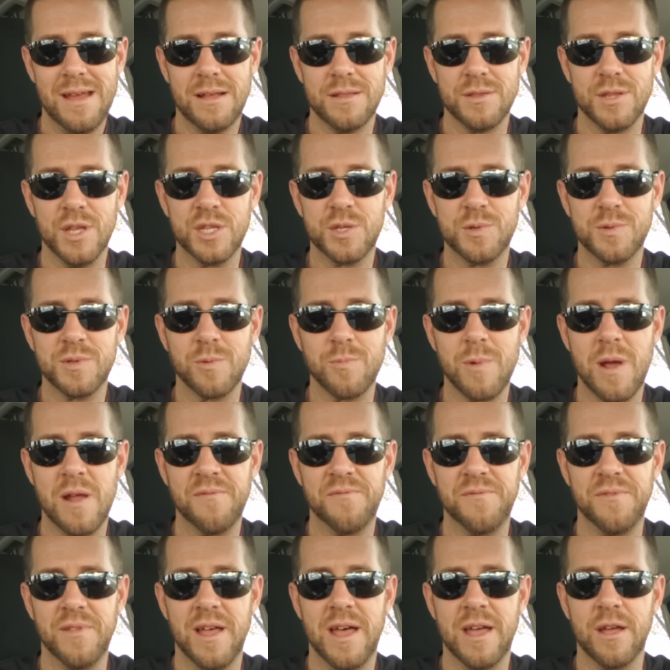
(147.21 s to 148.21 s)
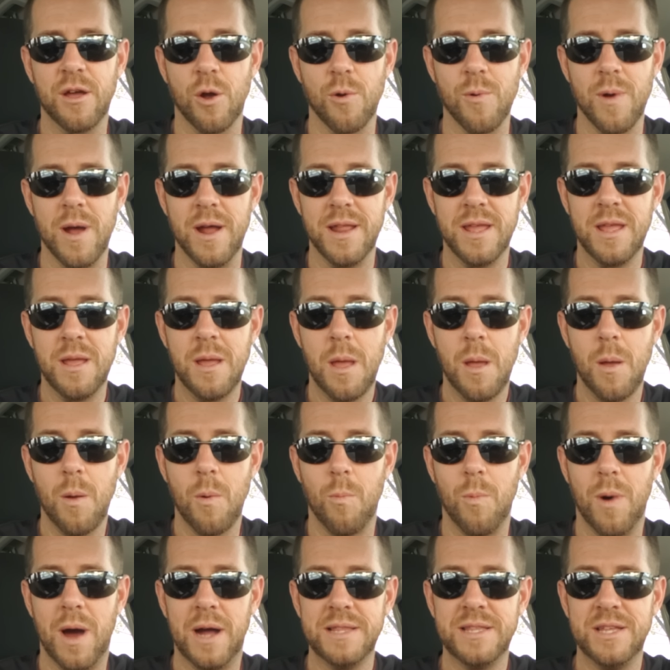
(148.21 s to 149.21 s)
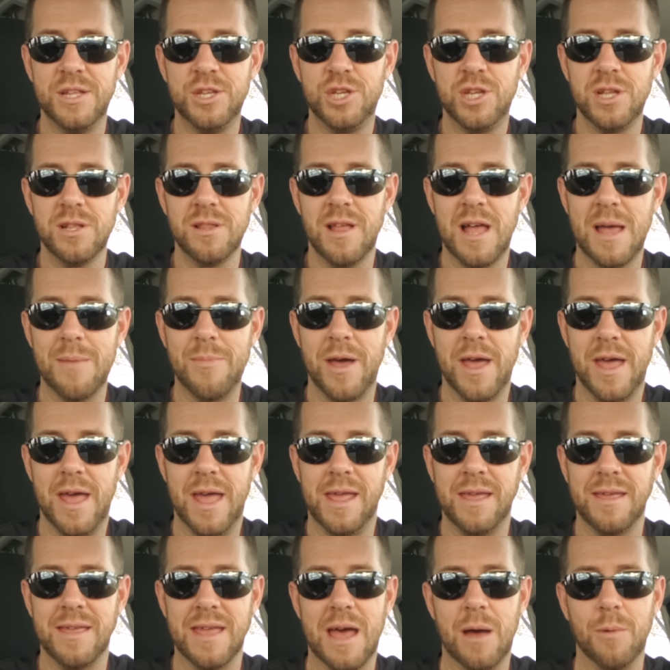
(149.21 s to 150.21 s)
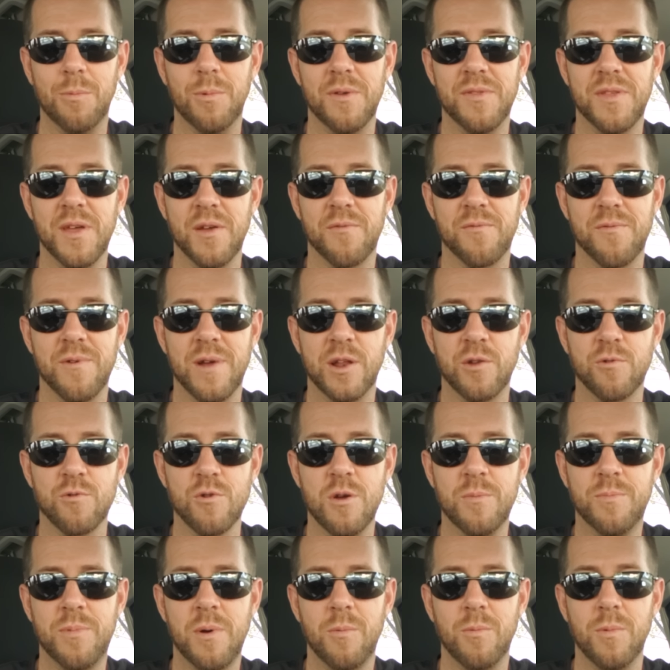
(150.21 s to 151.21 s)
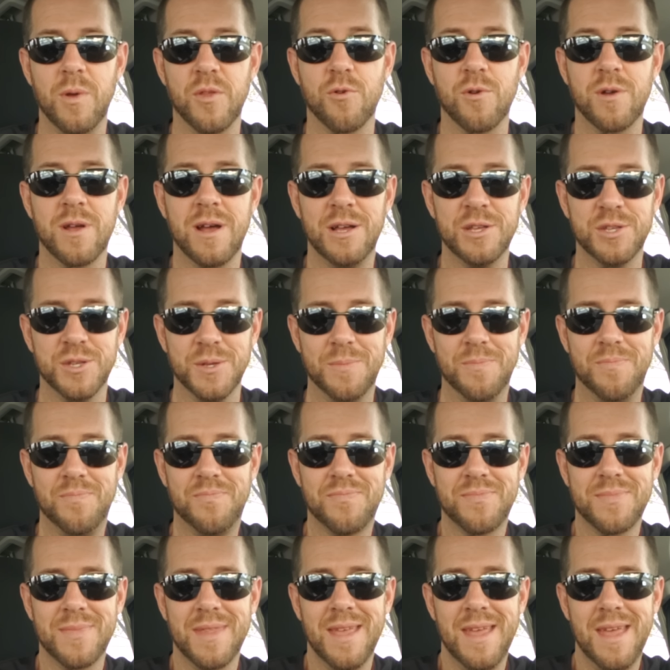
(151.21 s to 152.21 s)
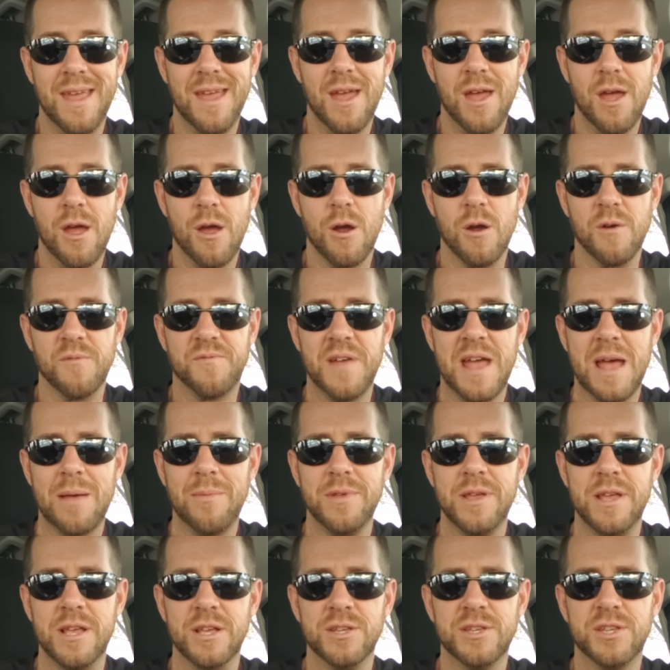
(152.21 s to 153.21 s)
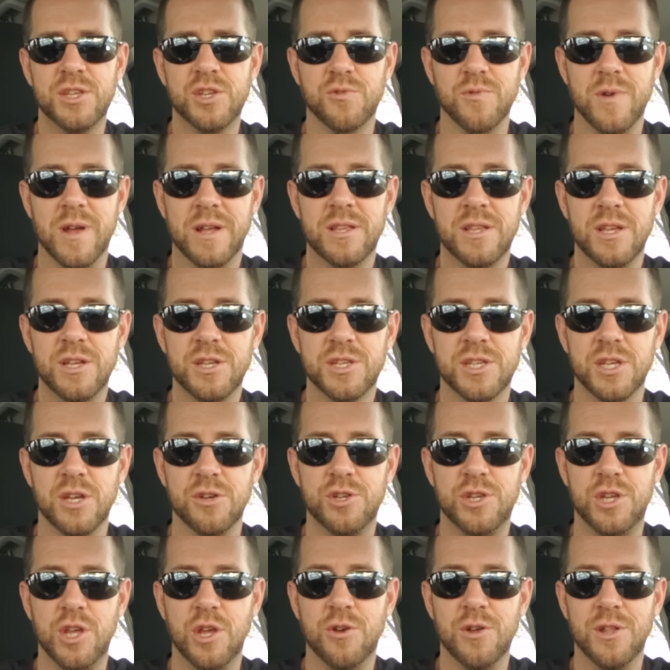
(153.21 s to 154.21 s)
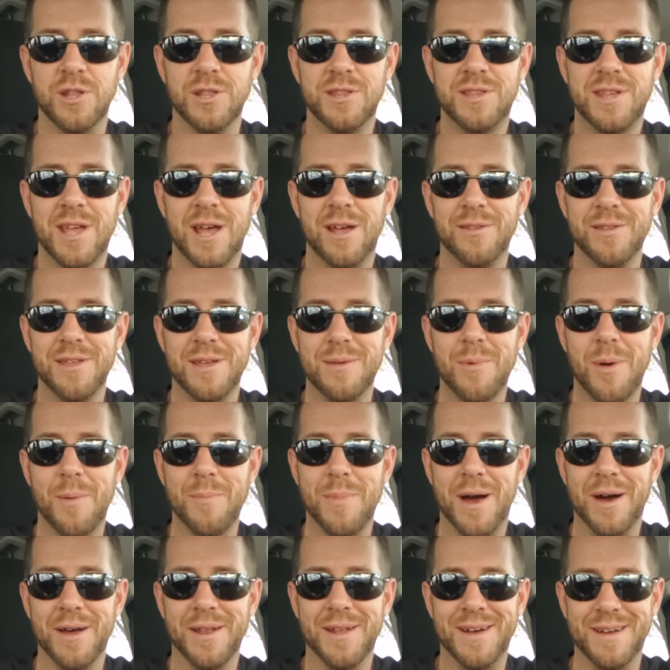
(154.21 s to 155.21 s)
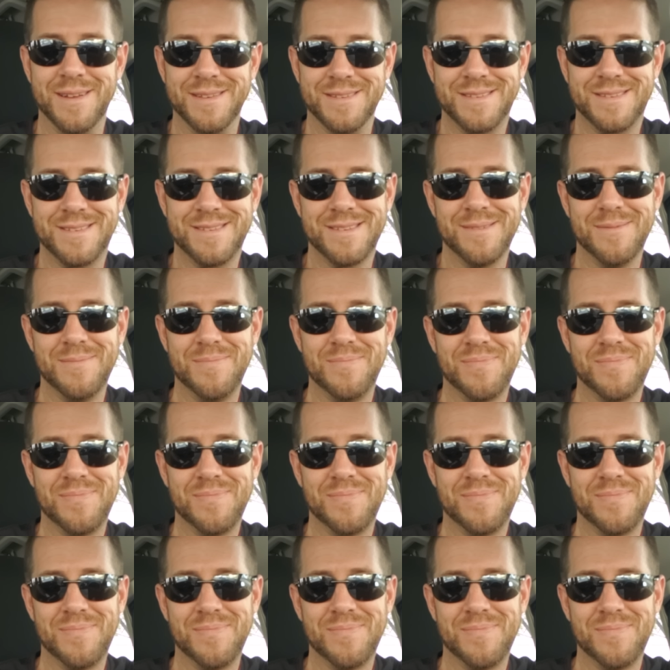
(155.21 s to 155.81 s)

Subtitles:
This was a red flag already. Why did she lie by hanging out with a friend group with her cousin? Her family is strict, so she couldn't tell him about us.